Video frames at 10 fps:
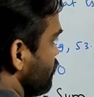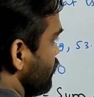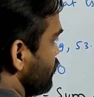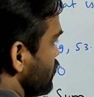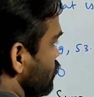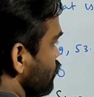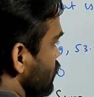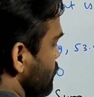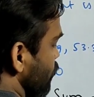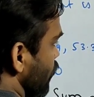
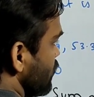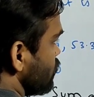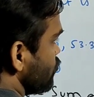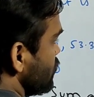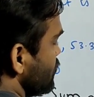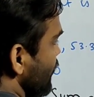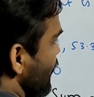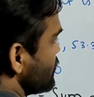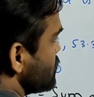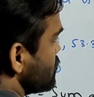53.3,
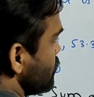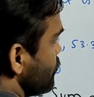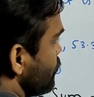that's